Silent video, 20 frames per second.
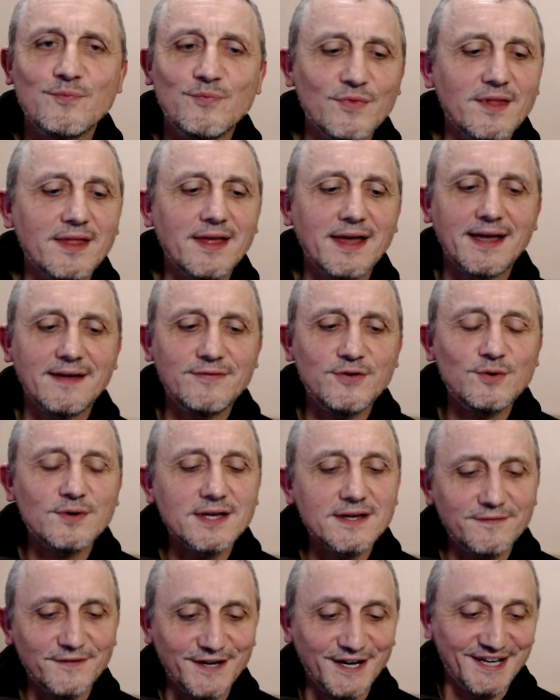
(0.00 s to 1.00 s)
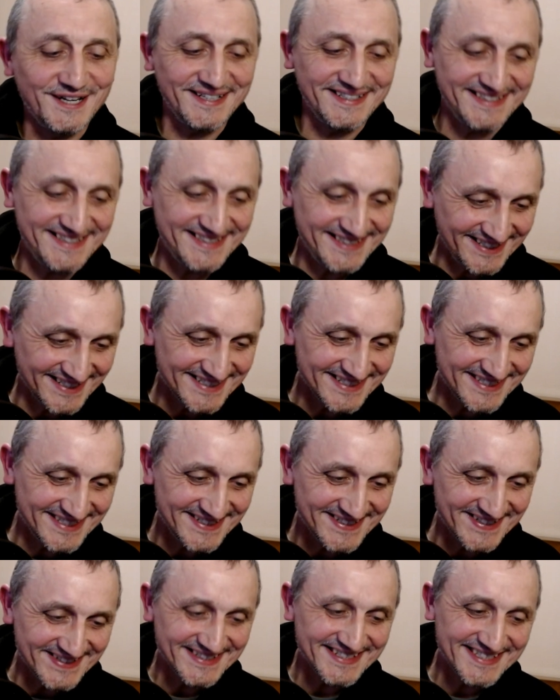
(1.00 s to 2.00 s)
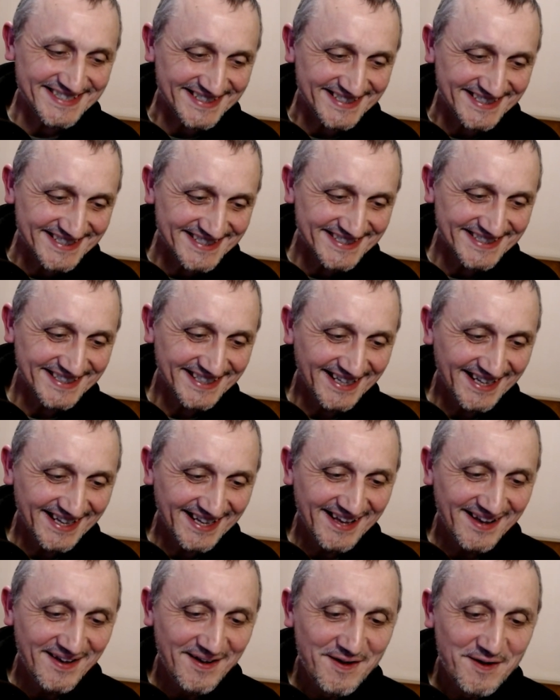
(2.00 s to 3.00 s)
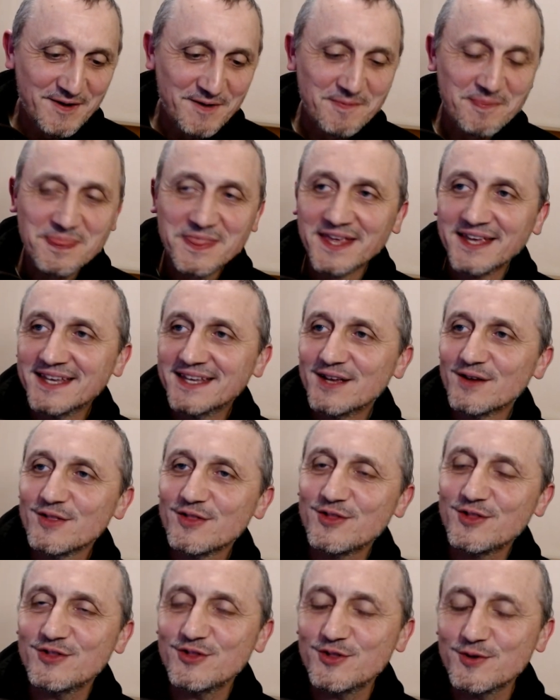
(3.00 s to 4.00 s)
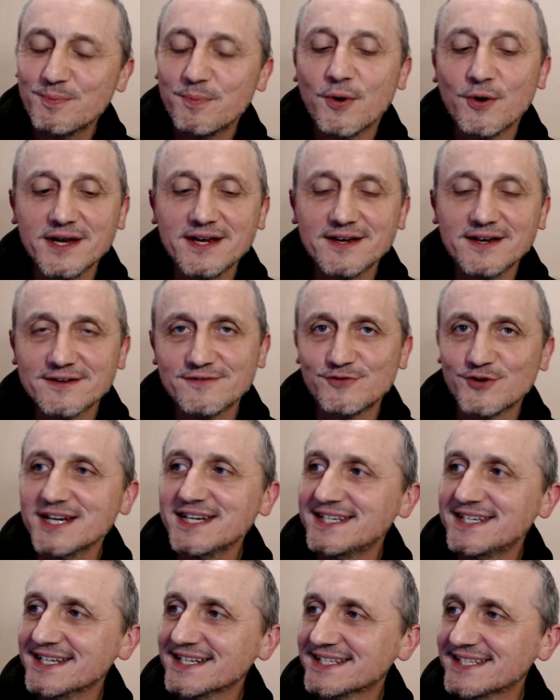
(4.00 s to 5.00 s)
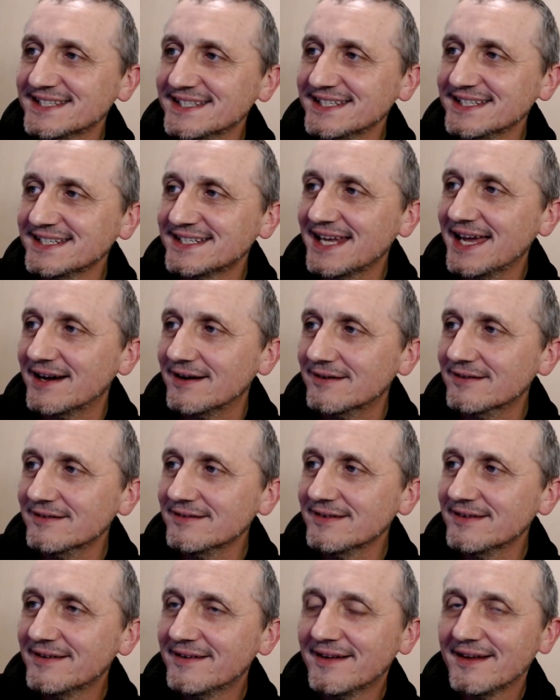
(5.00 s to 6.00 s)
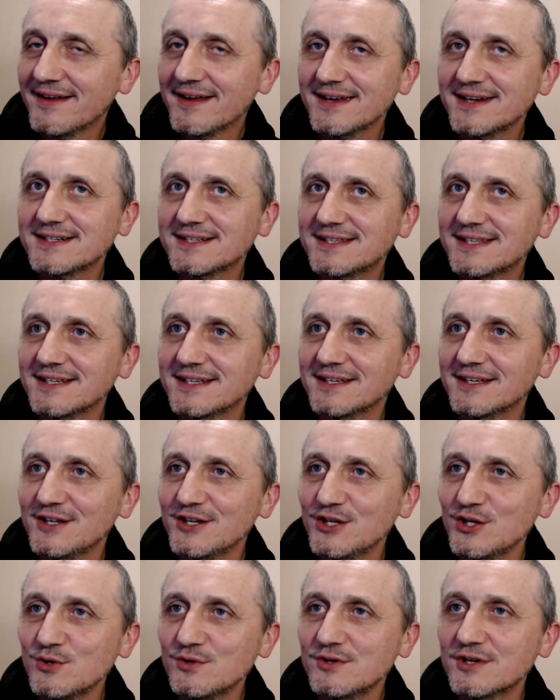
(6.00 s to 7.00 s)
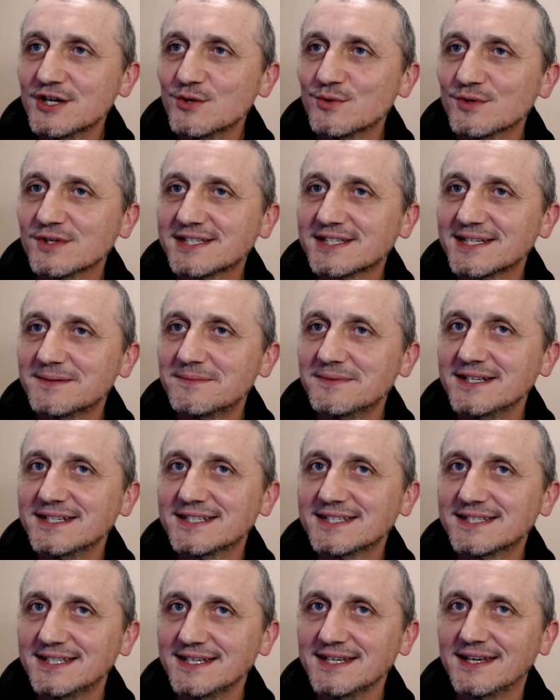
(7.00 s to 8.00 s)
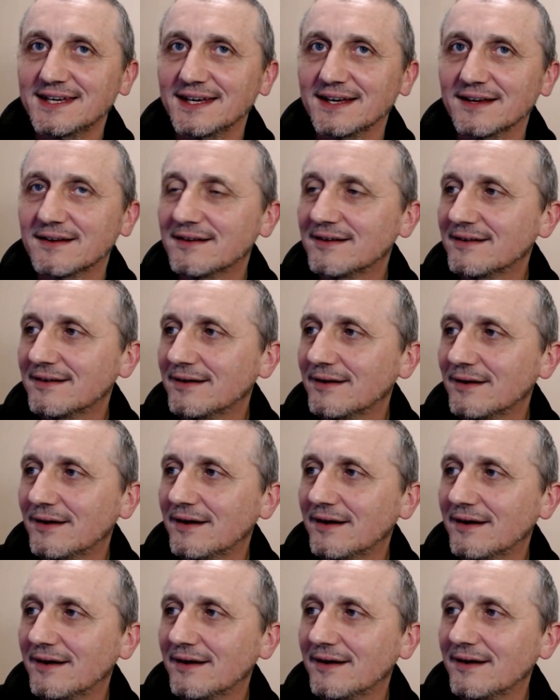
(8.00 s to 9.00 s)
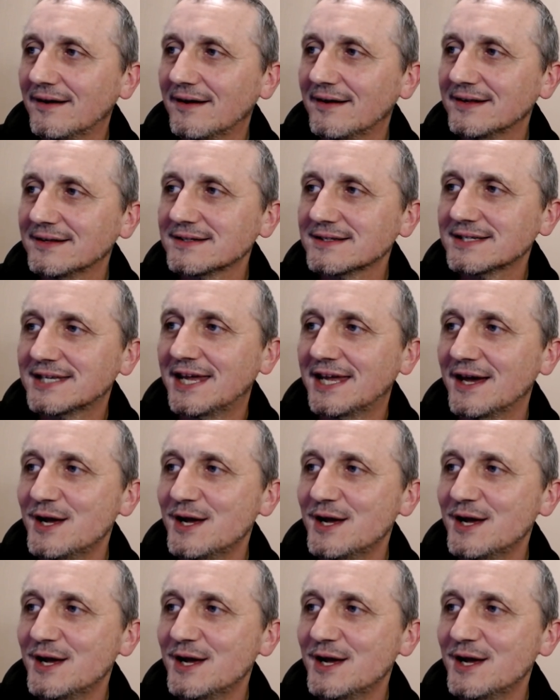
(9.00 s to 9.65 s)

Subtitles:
Have you ever heard such nonsense? The point of writing something down is that you know what somebody is thinking. So